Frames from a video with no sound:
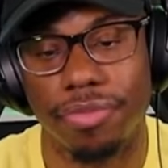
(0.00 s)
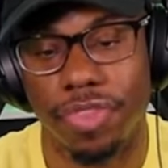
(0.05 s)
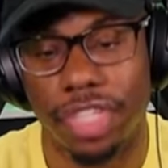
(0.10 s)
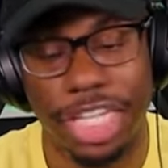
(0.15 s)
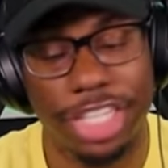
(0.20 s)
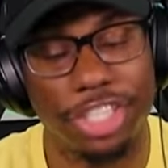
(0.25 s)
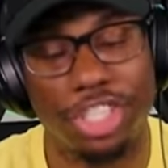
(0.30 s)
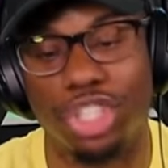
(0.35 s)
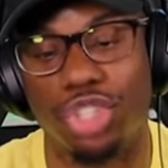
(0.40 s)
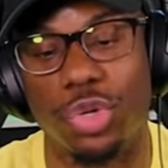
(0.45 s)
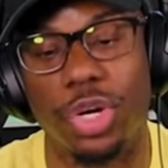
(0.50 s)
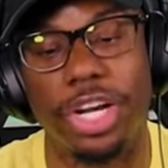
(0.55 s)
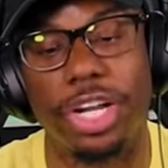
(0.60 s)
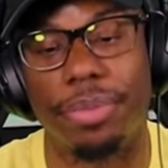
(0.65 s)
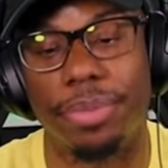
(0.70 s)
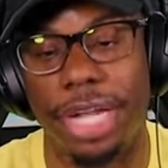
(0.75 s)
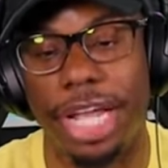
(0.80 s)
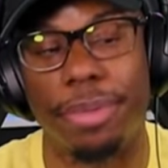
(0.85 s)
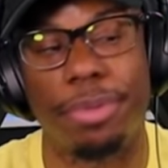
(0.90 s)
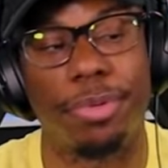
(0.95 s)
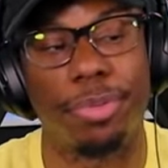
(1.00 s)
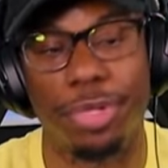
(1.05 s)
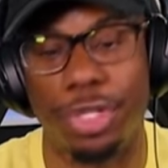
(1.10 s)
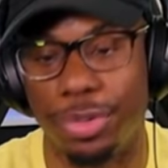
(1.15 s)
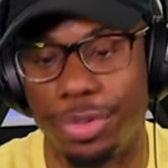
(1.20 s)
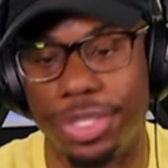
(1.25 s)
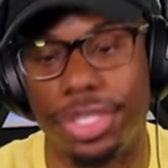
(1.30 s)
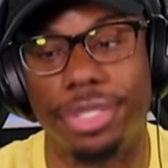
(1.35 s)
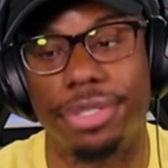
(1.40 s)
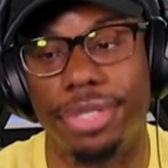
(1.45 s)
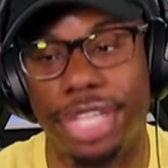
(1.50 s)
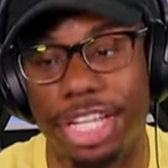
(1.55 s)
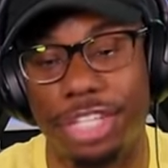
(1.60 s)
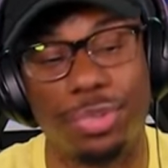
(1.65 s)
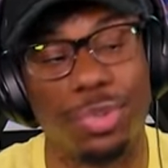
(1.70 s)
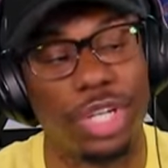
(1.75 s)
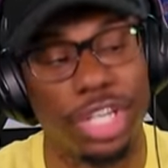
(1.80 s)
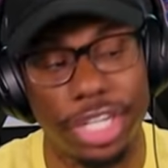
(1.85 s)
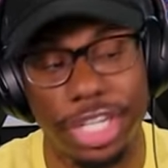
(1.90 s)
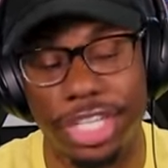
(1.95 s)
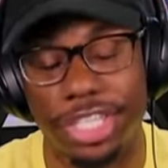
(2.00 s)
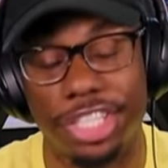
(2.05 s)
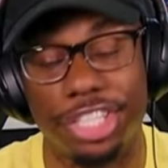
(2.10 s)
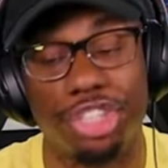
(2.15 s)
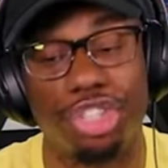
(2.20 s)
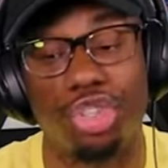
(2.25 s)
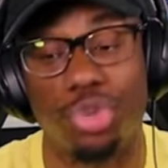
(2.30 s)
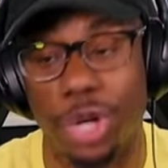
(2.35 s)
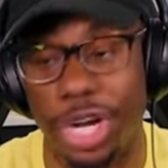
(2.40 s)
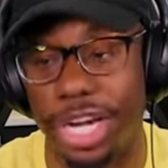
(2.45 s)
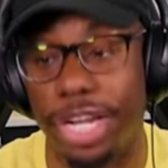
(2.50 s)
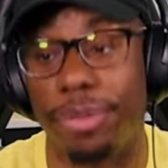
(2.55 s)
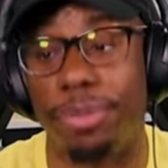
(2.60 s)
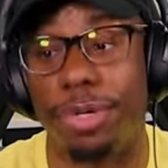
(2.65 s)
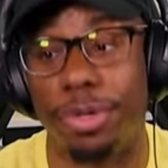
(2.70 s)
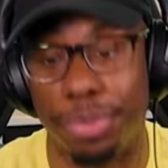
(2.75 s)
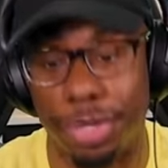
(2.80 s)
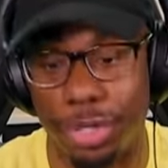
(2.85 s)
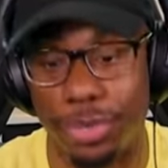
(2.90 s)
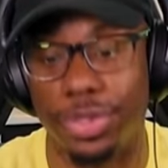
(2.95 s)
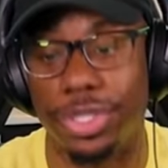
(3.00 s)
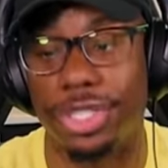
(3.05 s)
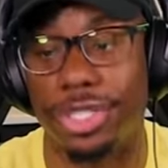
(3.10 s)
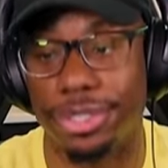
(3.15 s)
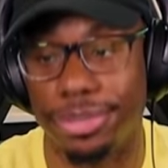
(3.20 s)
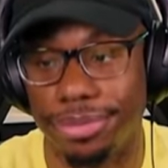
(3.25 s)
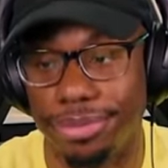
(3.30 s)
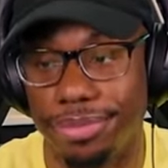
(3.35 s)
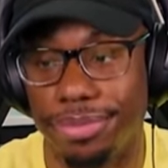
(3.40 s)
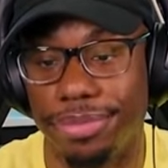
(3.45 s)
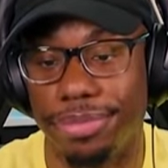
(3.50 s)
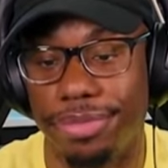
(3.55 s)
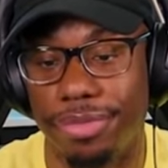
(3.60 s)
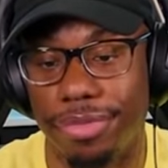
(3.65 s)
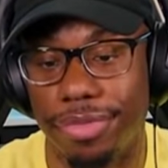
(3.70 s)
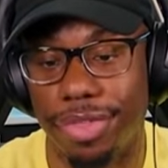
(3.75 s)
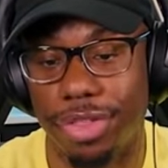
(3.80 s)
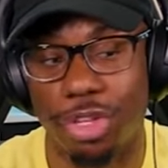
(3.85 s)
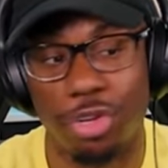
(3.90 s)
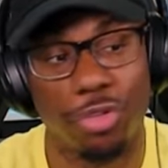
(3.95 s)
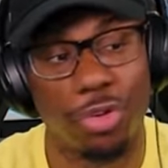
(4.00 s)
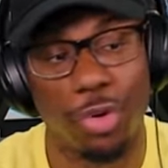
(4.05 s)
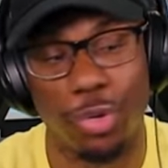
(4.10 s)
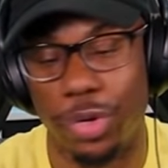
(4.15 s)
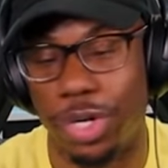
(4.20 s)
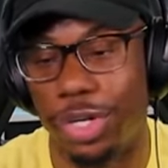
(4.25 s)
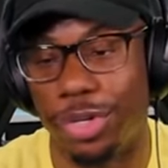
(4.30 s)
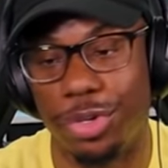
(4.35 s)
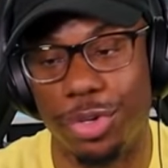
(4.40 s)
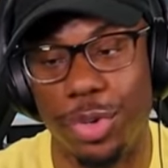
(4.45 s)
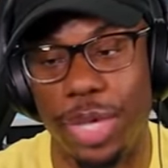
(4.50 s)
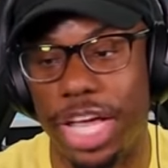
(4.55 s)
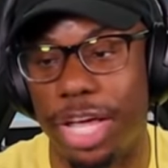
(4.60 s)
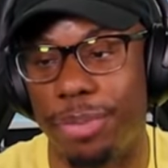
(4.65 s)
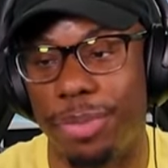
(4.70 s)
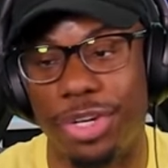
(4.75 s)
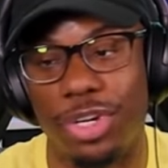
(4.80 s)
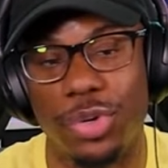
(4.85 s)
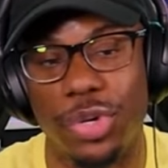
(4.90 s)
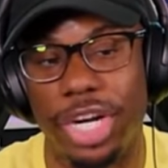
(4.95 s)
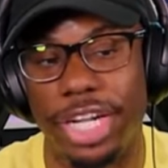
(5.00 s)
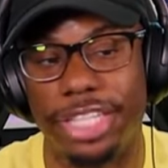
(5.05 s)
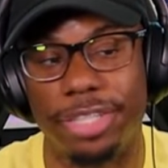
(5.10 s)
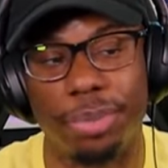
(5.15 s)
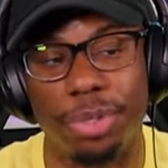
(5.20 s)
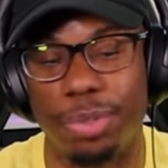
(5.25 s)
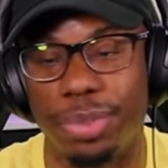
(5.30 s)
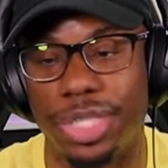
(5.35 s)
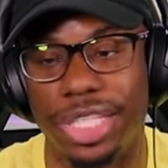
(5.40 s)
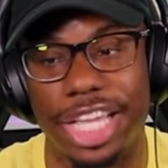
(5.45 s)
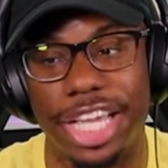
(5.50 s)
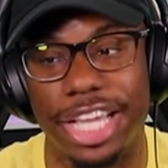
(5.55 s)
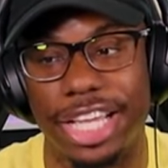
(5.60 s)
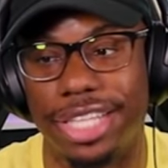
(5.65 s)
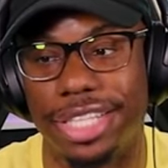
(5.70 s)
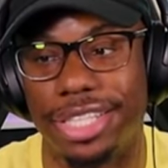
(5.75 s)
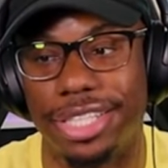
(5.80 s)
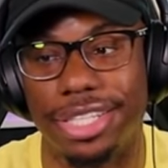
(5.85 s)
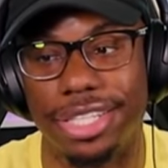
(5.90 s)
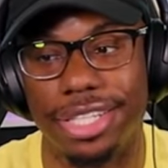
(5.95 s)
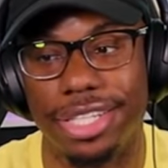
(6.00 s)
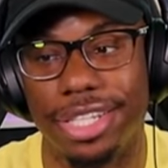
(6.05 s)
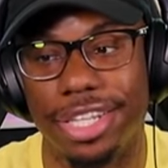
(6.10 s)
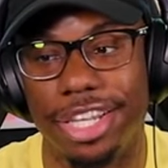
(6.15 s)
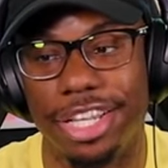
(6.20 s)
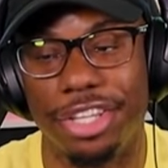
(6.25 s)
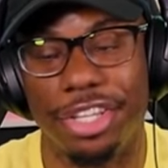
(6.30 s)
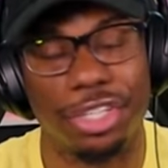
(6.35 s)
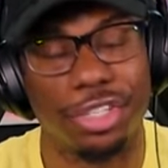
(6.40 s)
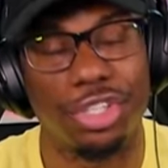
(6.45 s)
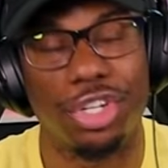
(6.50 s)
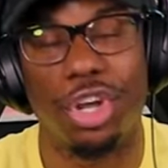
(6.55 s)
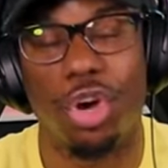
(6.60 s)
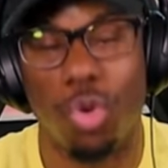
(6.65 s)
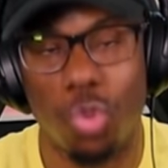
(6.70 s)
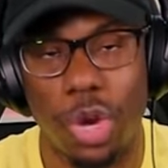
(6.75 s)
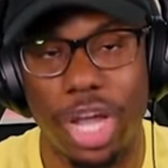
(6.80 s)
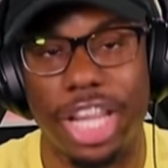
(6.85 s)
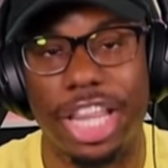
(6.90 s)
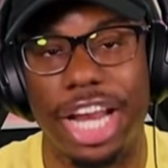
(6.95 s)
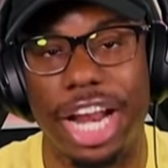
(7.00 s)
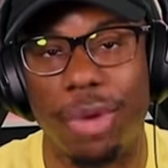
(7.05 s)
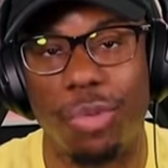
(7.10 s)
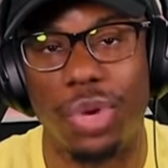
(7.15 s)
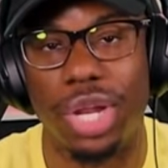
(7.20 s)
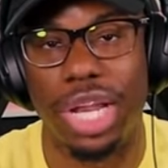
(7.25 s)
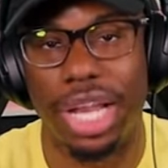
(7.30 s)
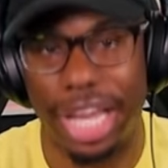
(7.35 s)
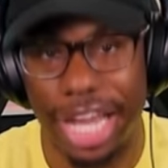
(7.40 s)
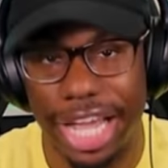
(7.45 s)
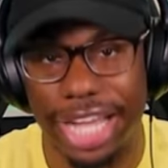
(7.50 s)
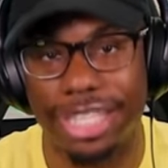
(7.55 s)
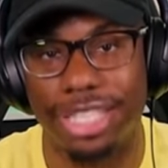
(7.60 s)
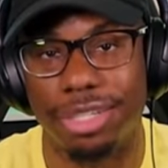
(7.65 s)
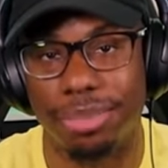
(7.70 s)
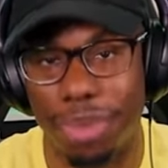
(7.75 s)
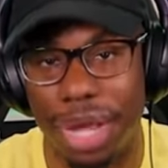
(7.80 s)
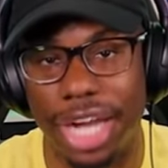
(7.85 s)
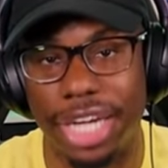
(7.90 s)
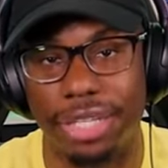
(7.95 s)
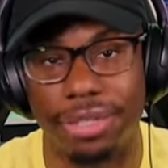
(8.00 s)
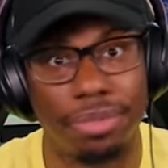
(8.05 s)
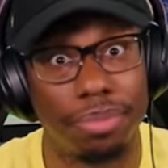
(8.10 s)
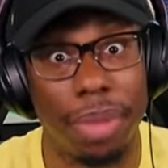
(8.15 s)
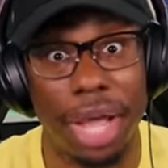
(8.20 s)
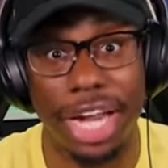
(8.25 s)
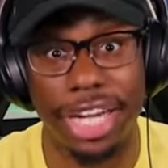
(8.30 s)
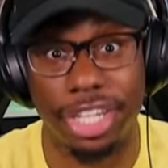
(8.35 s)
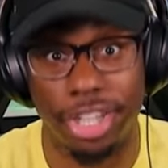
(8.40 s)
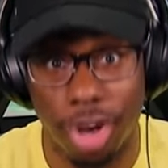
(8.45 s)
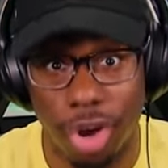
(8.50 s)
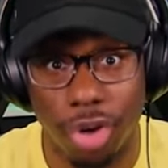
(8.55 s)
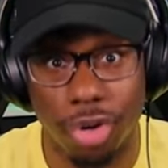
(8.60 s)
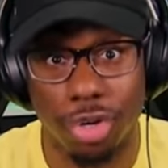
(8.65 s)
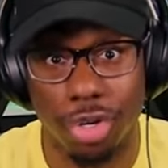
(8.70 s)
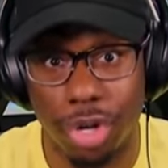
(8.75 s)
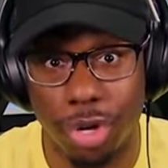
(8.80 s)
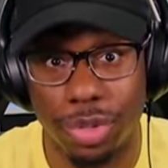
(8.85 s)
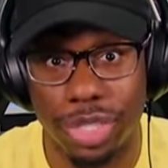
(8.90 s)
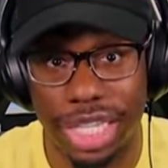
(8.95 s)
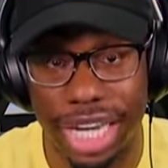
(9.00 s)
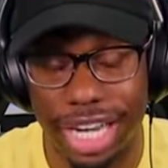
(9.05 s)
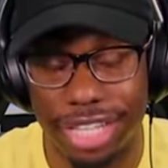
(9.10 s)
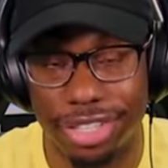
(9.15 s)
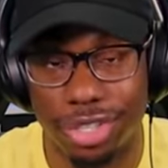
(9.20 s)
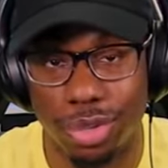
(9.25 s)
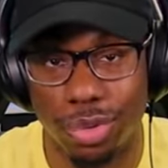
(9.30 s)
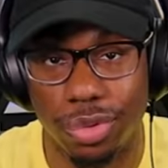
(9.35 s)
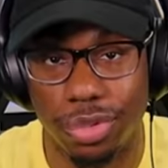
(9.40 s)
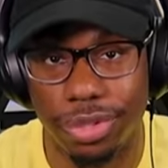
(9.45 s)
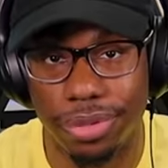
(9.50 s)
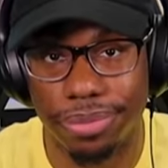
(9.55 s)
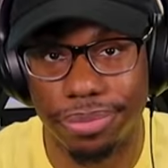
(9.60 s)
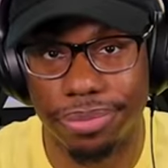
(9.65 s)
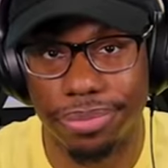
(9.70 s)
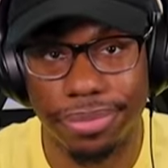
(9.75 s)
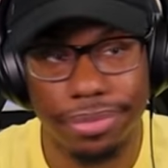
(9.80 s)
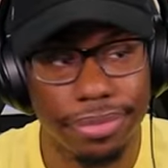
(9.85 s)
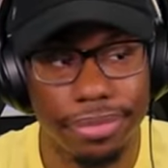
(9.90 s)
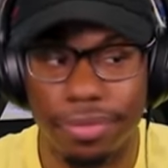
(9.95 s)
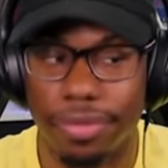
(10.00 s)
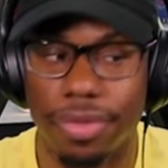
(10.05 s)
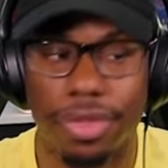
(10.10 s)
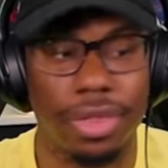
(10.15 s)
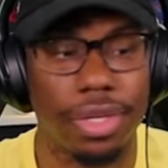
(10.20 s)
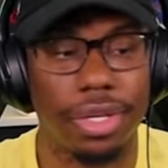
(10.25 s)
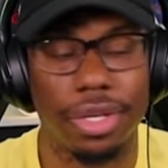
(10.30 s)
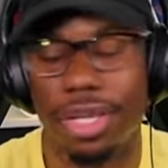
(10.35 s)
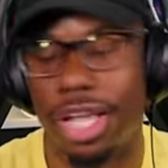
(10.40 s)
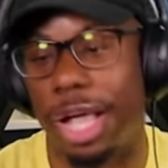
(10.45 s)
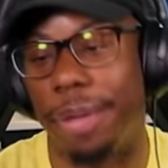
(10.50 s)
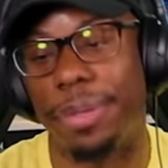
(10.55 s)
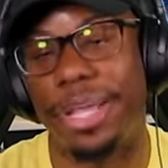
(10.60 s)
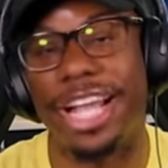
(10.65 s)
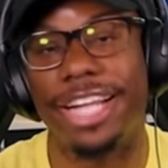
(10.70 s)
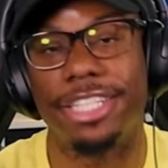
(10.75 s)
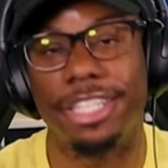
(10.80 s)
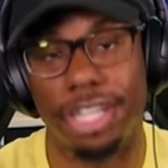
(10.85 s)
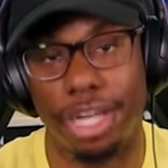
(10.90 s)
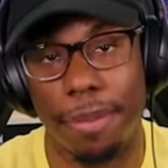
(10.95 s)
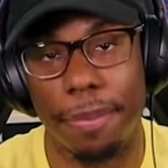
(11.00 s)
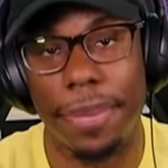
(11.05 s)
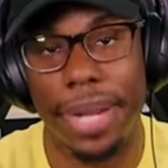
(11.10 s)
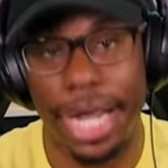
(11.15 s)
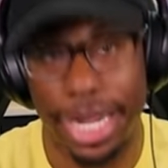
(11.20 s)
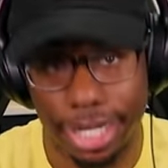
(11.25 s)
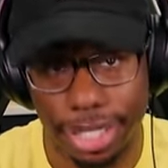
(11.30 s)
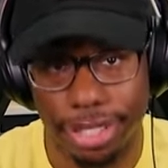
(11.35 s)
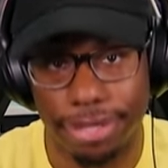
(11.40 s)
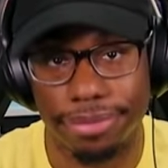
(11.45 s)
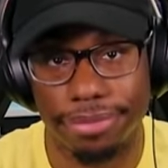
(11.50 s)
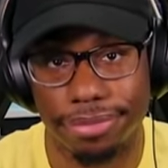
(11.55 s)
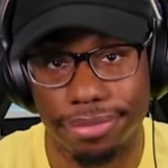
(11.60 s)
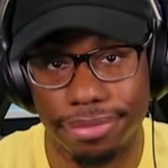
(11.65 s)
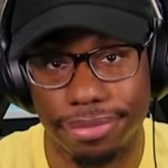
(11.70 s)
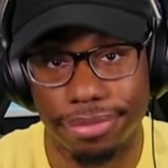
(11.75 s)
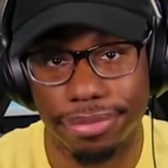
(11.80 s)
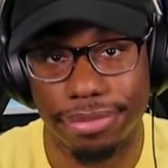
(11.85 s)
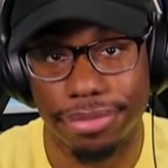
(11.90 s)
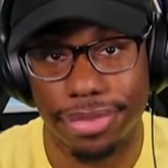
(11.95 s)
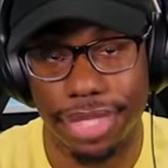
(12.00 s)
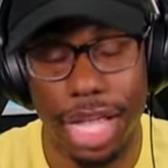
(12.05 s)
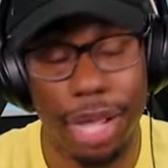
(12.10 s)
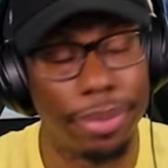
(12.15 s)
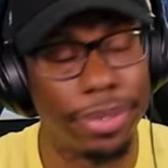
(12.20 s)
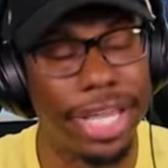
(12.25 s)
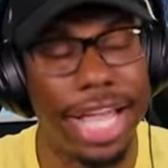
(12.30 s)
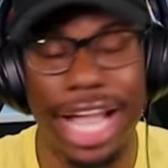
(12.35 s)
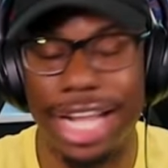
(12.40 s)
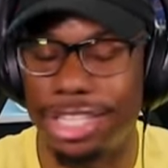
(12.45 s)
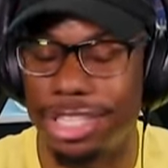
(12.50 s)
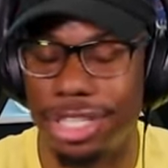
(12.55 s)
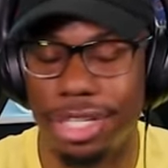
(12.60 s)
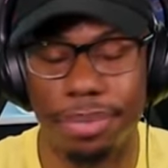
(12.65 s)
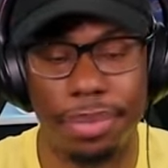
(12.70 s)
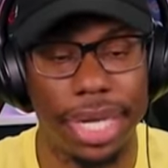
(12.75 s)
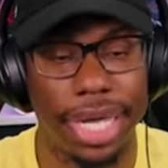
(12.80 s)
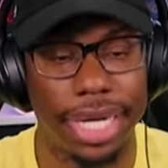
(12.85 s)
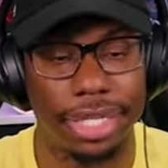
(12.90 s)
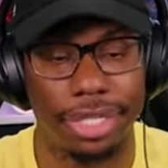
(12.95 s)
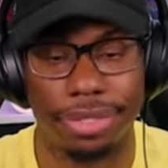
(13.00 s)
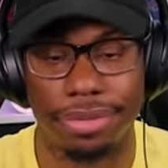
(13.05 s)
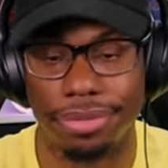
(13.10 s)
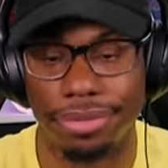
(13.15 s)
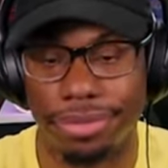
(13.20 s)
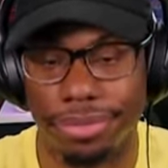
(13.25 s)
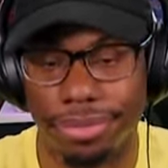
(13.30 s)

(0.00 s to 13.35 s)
That's just straight up damn abuse. That's what it is. It's straight up abuse. For real. You can't be doing that to people's kids. There's no way that I would let my, my daughter go to that school. I'm catching a body. I'm catching a body.